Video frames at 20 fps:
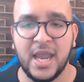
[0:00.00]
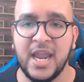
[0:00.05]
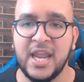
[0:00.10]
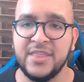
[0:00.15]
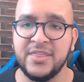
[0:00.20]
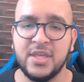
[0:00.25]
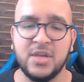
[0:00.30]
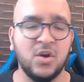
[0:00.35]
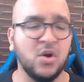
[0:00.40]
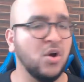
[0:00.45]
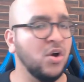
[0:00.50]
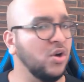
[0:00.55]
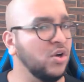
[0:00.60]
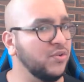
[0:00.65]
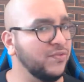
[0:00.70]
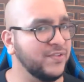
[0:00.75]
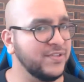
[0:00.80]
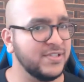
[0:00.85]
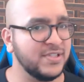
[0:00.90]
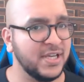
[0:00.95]
And then
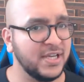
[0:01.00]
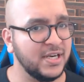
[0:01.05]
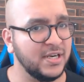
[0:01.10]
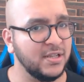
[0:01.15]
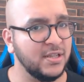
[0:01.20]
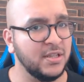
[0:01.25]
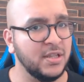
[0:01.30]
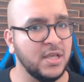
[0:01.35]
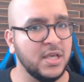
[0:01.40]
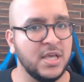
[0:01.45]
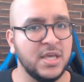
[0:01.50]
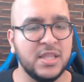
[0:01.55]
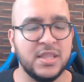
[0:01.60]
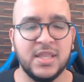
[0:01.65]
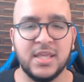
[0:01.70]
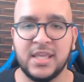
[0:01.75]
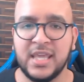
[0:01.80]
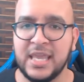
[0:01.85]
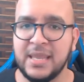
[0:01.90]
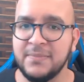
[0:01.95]
all of a sudden,
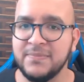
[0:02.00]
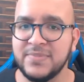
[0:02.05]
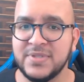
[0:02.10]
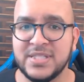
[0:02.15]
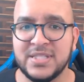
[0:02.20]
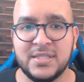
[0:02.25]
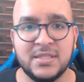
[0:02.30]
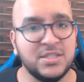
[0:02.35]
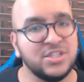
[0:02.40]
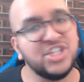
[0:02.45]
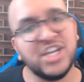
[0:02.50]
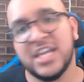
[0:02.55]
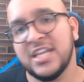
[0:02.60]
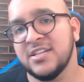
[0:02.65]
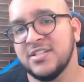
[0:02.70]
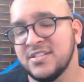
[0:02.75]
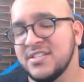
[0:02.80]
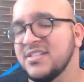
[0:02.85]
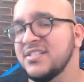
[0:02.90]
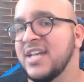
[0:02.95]
the game
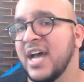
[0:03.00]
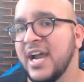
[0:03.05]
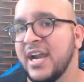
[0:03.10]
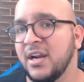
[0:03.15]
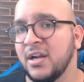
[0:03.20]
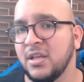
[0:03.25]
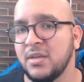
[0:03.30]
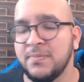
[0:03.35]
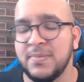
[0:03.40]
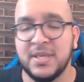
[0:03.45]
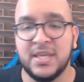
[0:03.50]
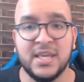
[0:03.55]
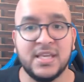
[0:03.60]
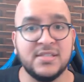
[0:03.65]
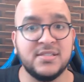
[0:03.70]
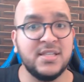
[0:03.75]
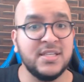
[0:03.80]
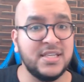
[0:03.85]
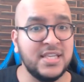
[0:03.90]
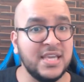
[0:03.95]
changes entirely
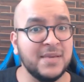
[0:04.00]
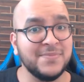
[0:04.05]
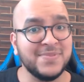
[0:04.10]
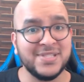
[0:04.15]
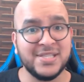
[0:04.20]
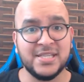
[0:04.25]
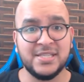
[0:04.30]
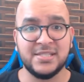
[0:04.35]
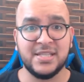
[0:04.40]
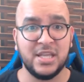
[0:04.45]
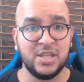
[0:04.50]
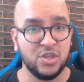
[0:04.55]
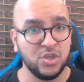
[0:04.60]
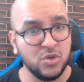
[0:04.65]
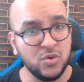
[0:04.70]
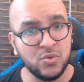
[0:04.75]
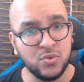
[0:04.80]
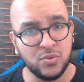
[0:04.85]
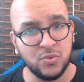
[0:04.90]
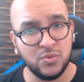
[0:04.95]
because the DM sees that
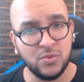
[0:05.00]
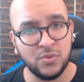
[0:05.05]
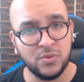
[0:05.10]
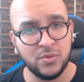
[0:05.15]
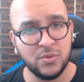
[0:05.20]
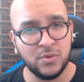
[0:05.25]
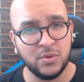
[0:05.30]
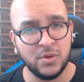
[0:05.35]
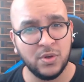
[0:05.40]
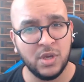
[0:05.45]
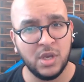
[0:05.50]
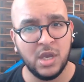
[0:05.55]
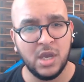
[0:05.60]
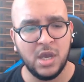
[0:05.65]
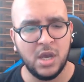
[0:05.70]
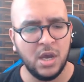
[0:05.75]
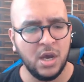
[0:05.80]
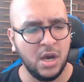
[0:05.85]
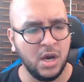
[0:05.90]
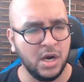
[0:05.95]
you
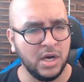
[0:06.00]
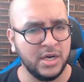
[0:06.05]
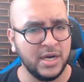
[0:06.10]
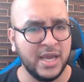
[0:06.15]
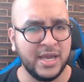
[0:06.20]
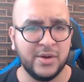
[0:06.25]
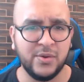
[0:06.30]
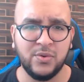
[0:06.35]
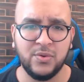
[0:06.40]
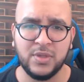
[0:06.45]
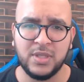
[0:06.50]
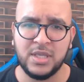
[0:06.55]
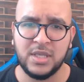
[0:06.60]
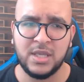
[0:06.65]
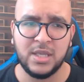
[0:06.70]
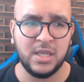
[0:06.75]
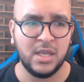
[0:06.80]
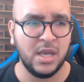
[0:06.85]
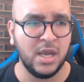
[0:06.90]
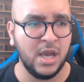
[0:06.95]
are not
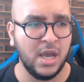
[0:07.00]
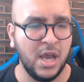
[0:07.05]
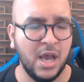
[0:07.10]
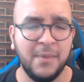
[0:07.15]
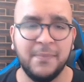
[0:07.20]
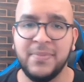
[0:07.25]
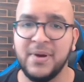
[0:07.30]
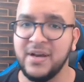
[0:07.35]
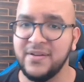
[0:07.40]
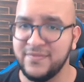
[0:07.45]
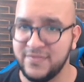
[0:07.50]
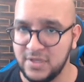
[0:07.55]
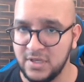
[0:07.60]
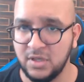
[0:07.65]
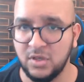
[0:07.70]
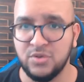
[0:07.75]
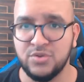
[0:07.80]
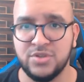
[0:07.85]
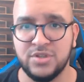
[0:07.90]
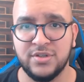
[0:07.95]
only above the
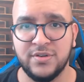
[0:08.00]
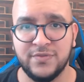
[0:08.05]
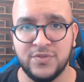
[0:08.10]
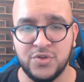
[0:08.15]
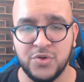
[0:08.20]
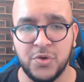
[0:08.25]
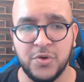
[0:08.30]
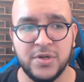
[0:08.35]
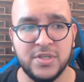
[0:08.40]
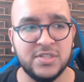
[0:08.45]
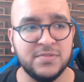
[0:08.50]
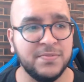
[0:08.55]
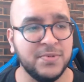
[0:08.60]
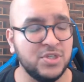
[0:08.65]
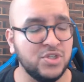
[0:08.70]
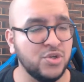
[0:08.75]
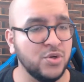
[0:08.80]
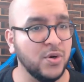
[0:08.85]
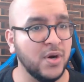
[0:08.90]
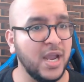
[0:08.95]
illusion of choice,
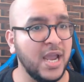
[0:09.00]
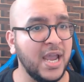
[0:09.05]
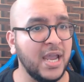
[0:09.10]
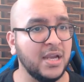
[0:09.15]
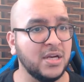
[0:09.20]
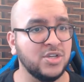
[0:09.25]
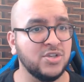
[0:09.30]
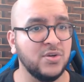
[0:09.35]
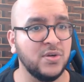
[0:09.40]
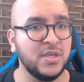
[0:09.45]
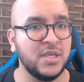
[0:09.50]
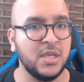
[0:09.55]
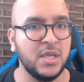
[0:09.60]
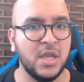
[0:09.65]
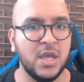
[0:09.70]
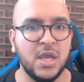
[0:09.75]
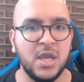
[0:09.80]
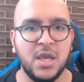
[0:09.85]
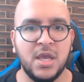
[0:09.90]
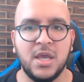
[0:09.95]
but you are
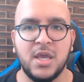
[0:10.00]
actually